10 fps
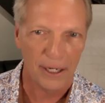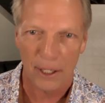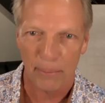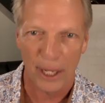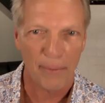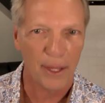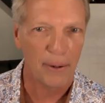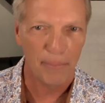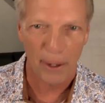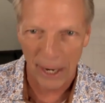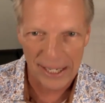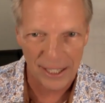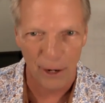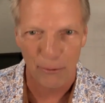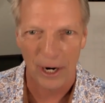to blame the, but
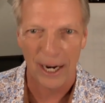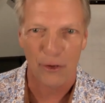myself, right?